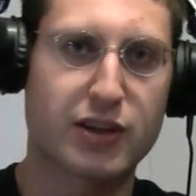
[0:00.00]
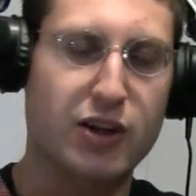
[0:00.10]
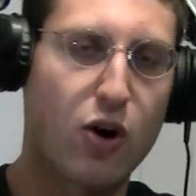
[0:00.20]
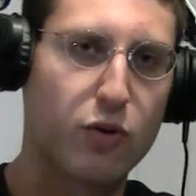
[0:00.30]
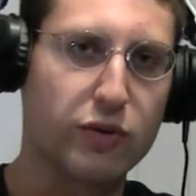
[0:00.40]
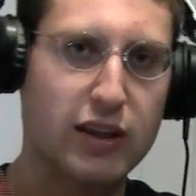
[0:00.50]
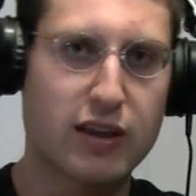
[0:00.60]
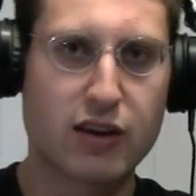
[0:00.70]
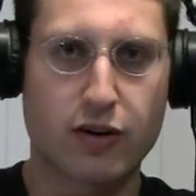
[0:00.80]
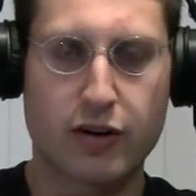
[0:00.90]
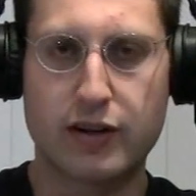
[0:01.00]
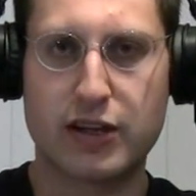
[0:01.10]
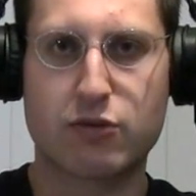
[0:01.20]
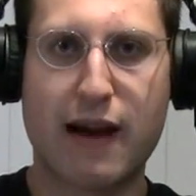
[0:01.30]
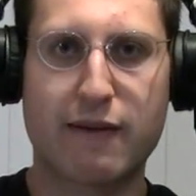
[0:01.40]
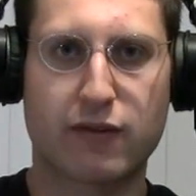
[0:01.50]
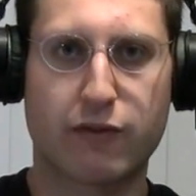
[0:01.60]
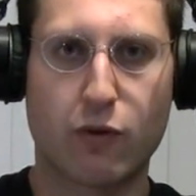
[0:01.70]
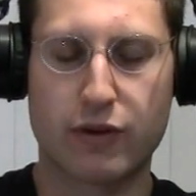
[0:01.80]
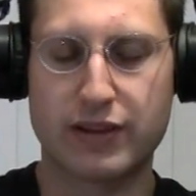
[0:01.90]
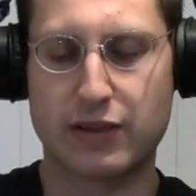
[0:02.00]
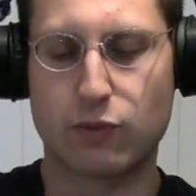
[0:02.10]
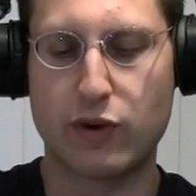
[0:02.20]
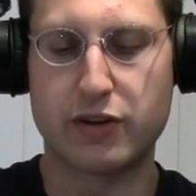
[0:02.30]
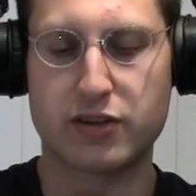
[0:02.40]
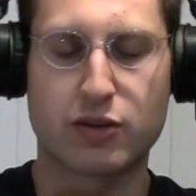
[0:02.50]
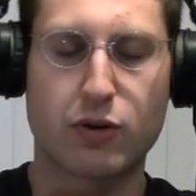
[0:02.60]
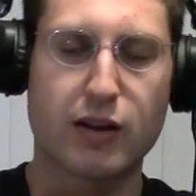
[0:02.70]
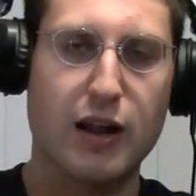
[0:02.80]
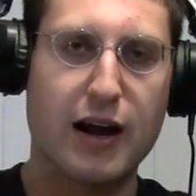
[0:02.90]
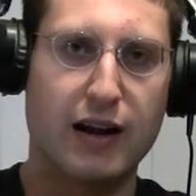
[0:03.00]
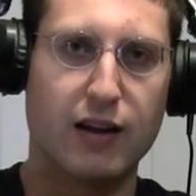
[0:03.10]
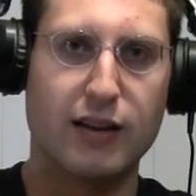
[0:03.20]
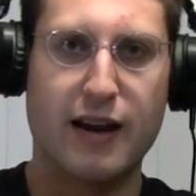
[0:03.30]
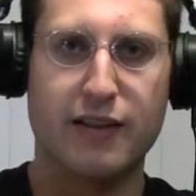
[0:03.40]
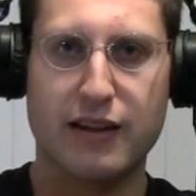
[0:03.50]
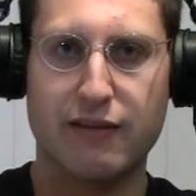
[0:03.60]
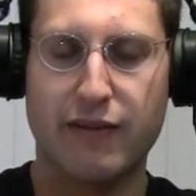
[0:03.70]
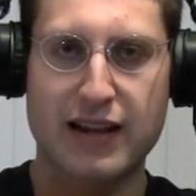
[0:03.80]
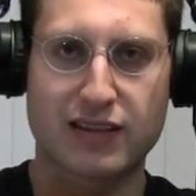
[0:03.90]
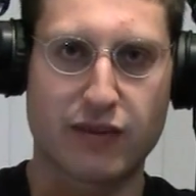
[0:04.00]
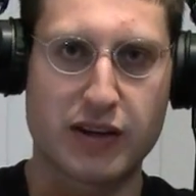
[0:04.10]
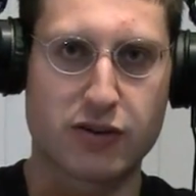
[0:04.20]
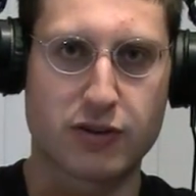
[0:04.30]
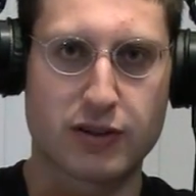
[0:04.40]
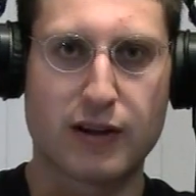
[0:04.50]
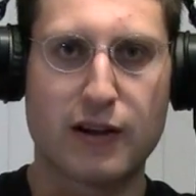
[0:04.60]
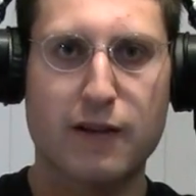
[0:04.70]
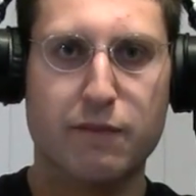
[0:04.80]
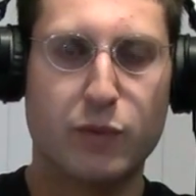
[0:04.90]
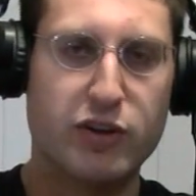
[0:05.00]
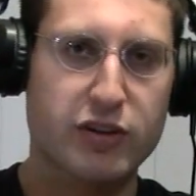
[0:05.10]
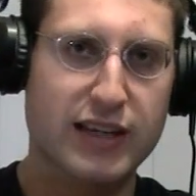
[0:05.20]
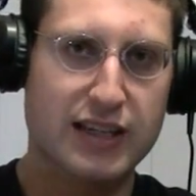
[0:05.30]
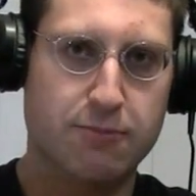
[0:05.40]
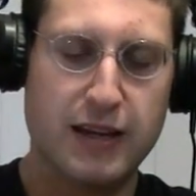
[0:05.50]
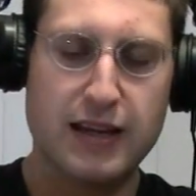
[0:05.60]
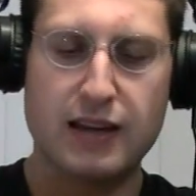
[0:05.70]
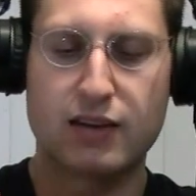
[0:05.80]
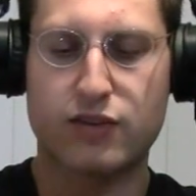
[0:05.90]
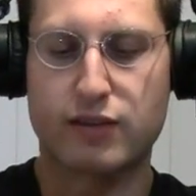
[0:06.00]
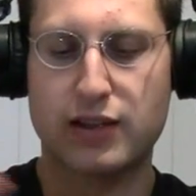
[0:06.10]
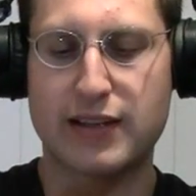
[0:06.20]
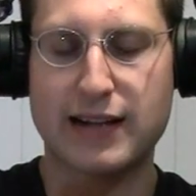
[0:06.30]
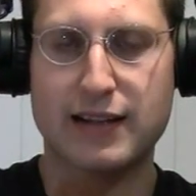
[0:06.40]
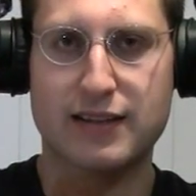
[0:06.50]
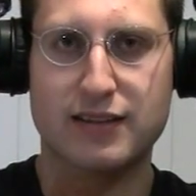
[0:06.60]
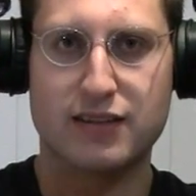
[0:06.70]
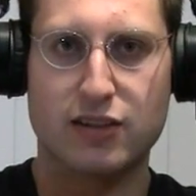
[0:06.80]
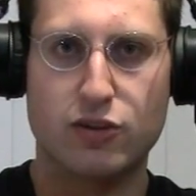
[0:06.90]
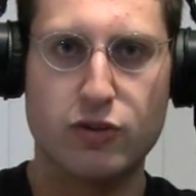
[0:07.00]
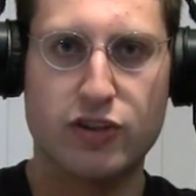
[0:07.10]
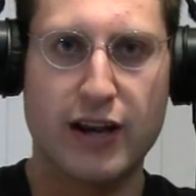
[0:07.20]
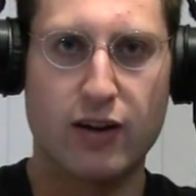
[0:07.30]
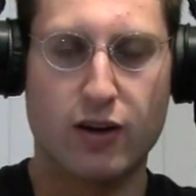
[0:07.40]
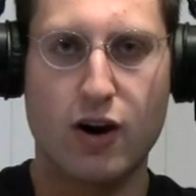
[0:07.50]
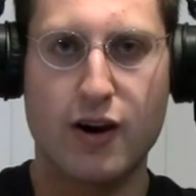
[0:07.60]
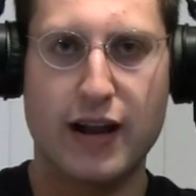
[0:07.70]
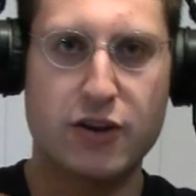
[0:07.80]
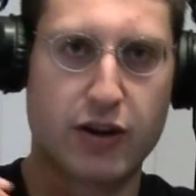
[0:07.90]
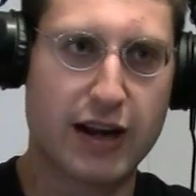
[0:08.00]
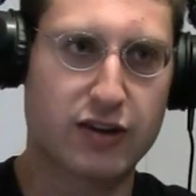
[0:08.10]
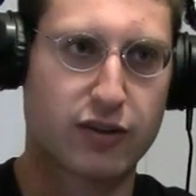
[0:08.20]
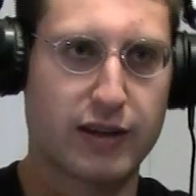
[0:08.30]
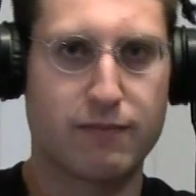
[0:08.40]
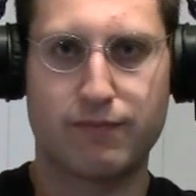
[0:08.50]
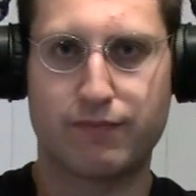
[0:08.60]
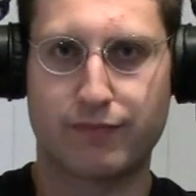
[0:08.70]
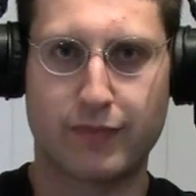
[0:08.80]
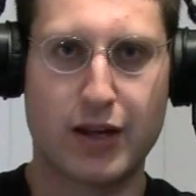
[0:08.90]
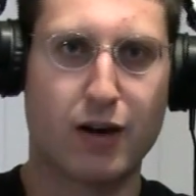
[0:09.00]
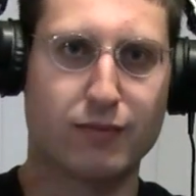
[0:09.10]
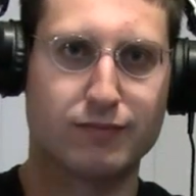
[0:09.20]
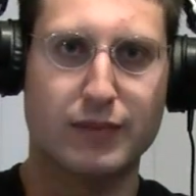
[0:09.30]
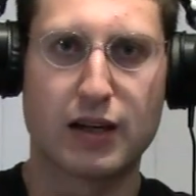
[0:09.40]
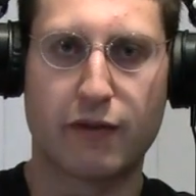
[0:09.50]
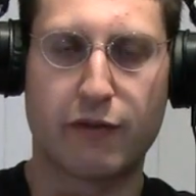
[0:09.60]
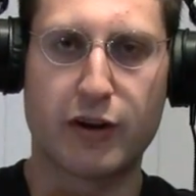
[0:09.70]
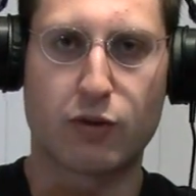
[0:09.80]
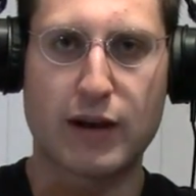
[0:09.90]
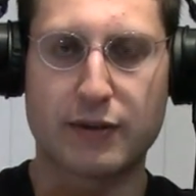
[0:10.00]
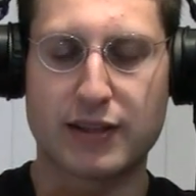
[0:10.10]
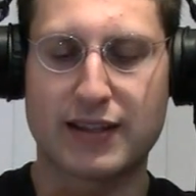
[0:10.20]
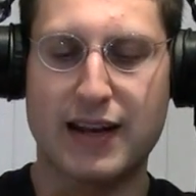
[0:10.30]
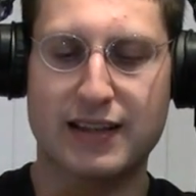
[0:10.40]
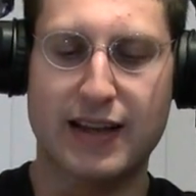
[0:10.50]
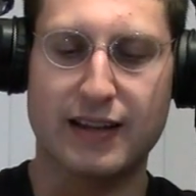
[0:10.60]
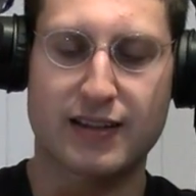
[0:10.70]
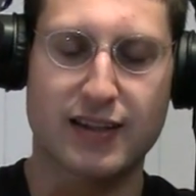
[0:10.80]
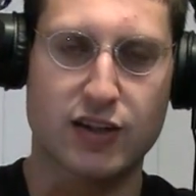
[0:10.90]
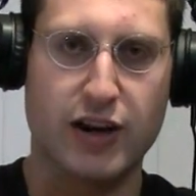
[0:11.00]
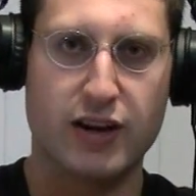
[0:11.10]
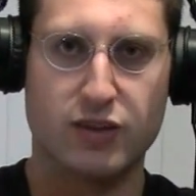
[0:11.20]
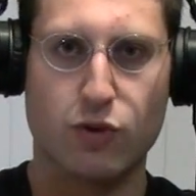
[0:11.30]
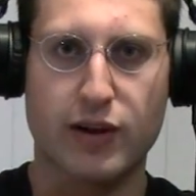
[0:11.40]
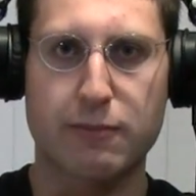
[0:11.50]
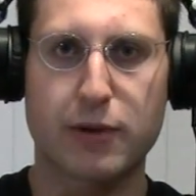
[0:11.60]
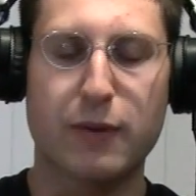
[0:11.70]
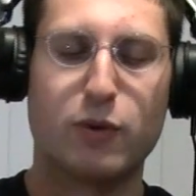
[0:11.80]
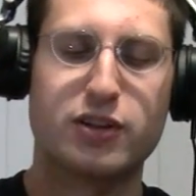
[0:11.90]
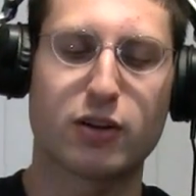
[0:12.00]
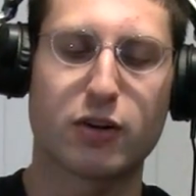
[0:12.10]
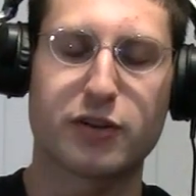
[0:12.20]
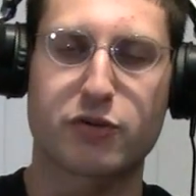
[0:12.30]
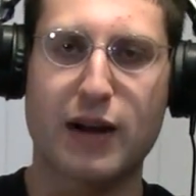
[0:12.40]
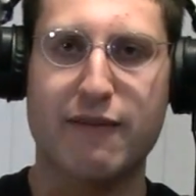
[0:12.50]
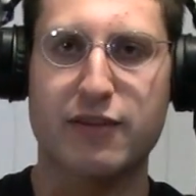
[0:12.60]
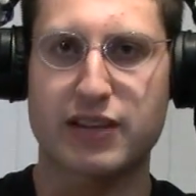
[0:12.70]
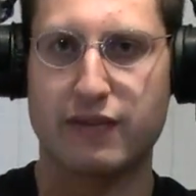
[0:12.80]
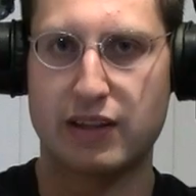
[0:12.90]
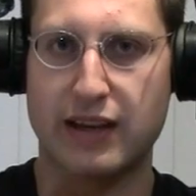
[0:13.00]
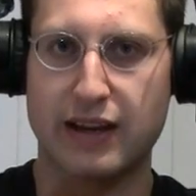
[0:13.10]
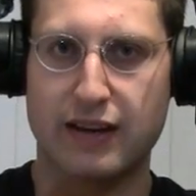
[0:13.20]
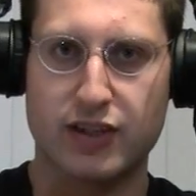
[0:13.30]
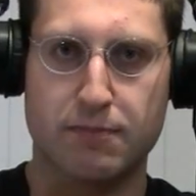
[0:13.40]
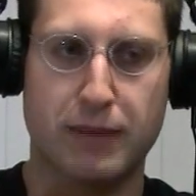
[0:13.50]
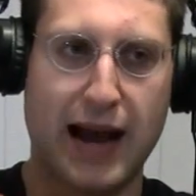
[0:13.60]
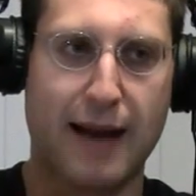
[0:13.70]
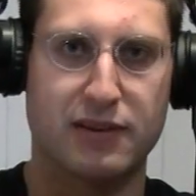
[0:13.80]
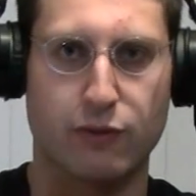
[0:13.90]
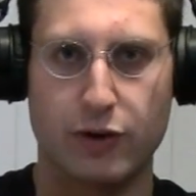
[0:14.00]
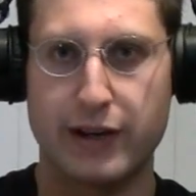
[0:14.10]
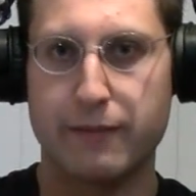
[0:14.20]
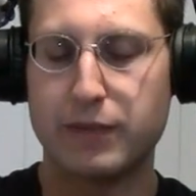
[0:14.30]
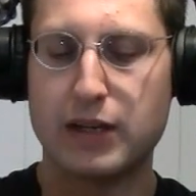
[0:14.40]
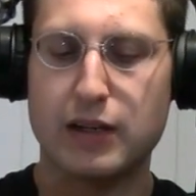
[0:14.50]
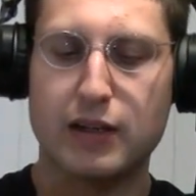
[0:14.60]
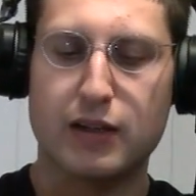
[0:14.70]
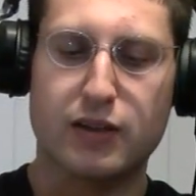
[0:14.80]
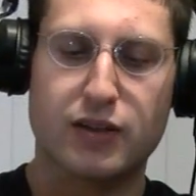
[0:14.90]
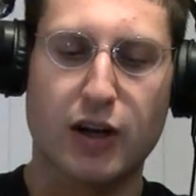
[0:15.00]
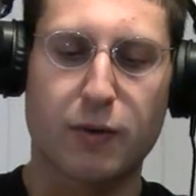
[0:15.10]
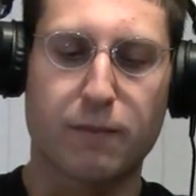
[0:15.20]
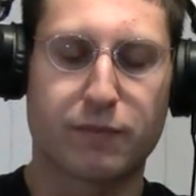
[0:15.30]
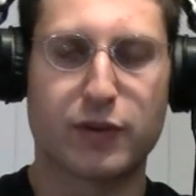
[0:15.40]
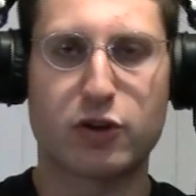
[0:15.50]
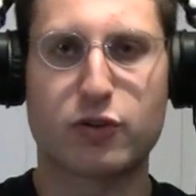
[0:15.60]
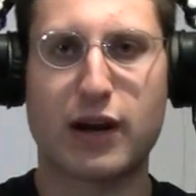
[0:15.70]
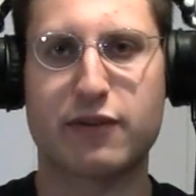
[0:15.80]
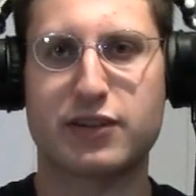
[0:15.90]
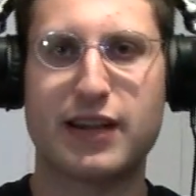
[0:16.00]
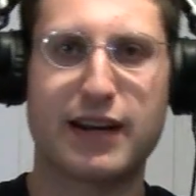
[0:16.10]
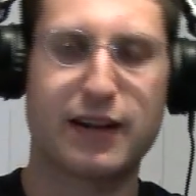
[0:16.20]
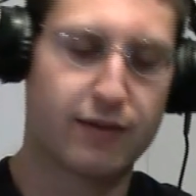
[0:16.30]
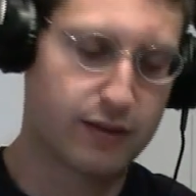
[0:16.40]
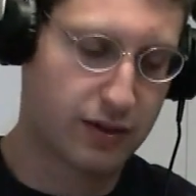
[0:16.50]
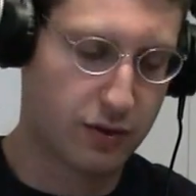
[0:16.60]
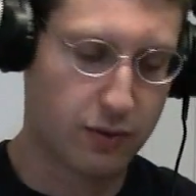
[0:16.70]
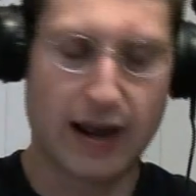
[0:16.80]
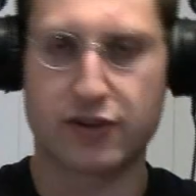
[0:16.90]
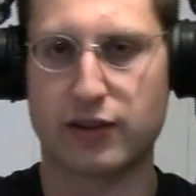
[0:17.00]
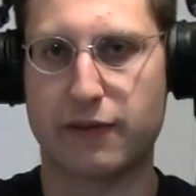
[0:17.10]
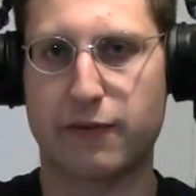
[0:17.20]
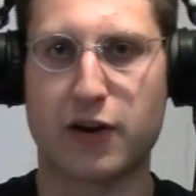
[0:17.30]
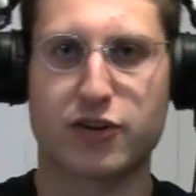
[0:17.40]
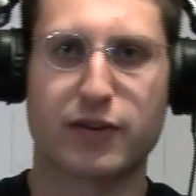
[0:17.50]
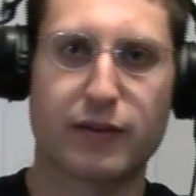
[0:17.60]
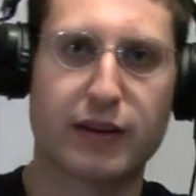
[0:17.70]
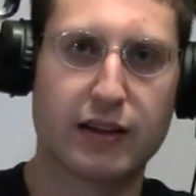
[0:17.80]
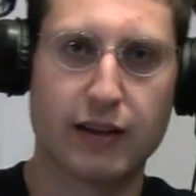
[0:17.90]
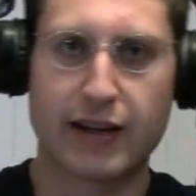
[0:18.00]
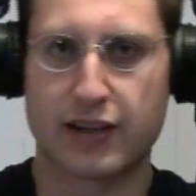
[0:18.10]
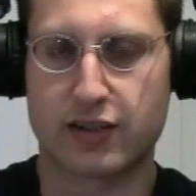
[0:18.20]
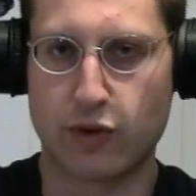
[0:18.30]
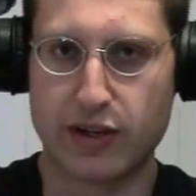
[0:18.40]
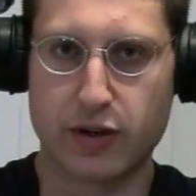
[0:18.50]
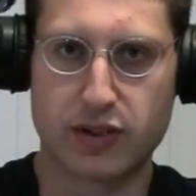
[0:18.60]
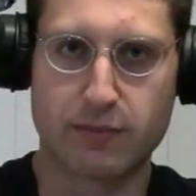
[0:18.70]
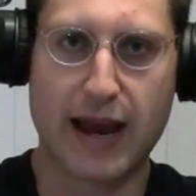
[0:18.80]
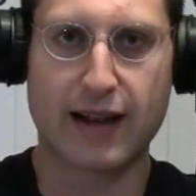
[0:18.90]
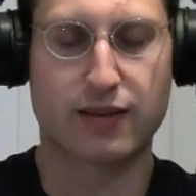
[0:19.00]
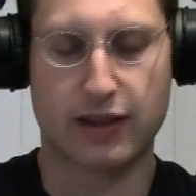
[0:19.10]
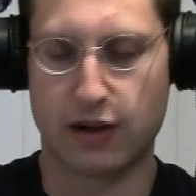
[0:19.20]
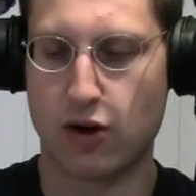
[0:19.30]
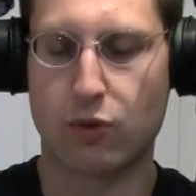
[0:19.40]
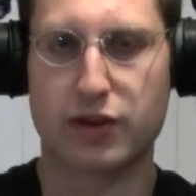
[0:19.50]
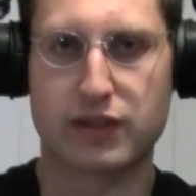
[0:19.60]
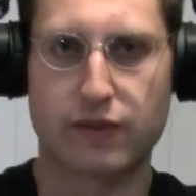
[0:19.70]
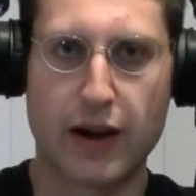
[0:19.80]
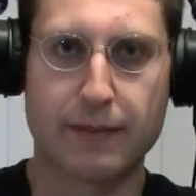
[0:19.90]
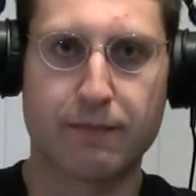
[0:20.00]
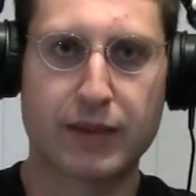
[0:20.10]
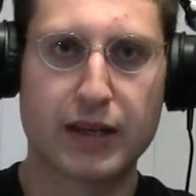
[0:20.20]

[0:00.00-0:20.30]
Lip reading: The only thing you're going to need drivers for is in Windows to unlock a lot of the advanced features. Windows XP detected this as a 2-channel card, and you can actually, you know, fiddle around with the settings to get the 6 channels working, but once you load the drivers, everything just pops for you. So, no drivers needed to actually function in Linux, Windows, Mac. It all works fine.